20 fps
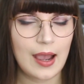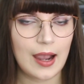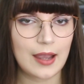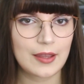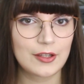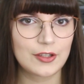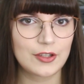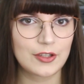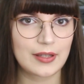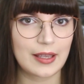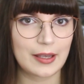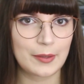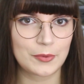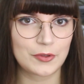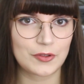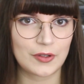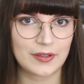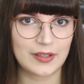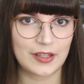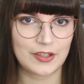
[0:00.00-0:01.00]
and this just
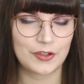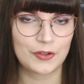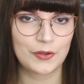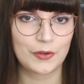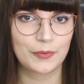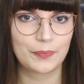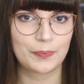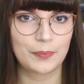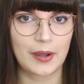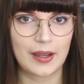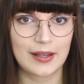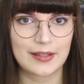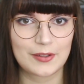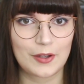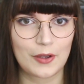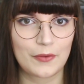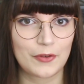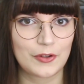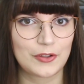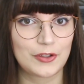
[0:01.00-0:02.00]
helps transition your mice
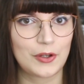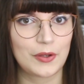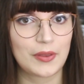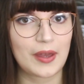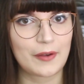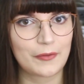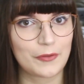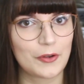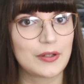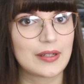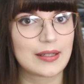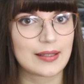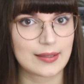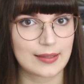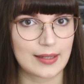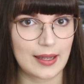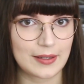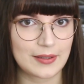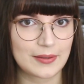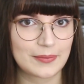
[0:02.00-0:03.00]
over to that food
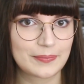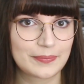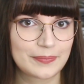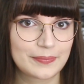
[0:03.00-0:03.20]
instead.